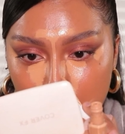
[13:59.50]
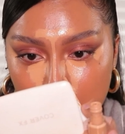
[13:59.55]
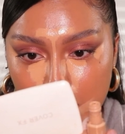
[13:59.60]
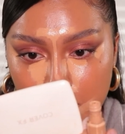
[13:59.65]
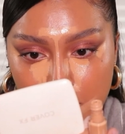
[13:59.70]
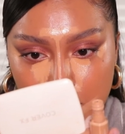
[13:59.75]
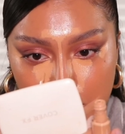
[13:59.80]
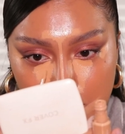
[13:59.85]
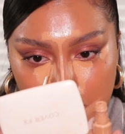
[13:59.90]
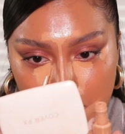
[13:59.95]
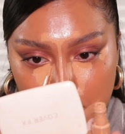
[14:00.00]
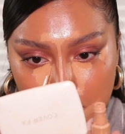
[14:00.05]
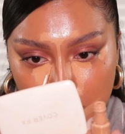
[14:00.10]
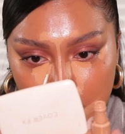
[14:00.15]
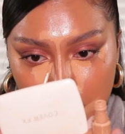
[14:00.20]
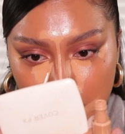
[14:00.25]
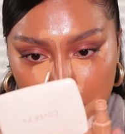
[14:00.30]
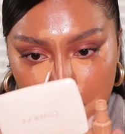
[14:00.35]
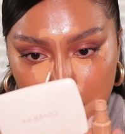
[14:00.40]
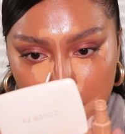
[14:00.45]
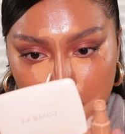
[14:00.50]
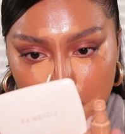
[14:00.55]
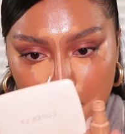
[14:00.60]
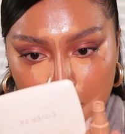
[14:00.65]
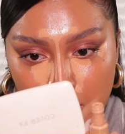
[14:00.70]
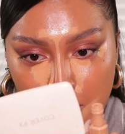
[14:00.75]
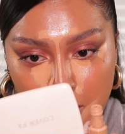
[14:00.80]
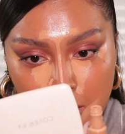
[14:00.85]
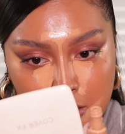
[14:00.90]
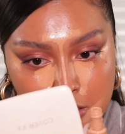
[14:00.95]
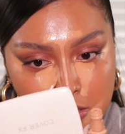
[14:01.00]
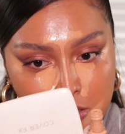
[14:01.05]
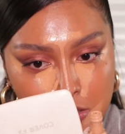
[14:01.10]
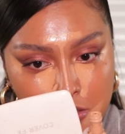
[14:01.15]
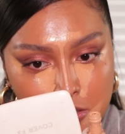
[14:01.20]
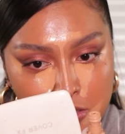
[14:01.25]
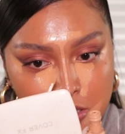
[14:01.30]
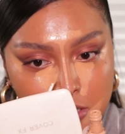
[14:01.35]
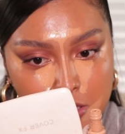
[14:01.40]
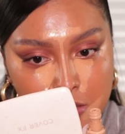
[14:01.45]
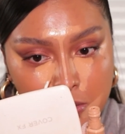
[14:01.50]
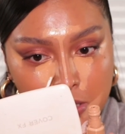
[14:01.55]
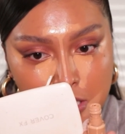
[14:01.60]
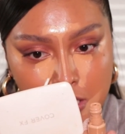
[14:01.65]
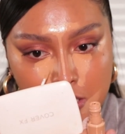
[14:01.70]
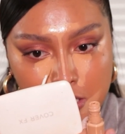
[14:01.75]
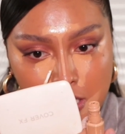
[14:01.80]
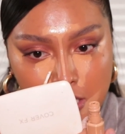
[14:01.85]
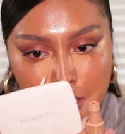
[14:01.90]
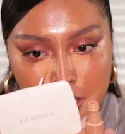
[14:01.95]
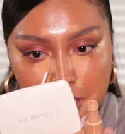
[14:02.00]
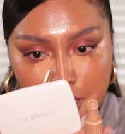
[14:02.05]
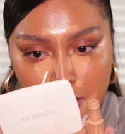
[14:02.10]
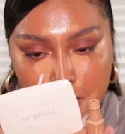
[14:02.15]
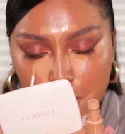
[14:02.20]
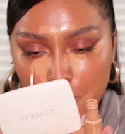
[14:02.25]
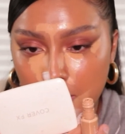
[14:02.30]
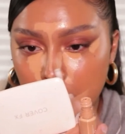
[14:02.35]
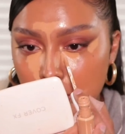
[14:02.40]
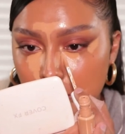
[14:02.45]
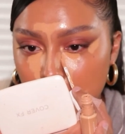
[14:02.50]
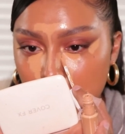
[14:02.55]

Just like that, just because I like the way it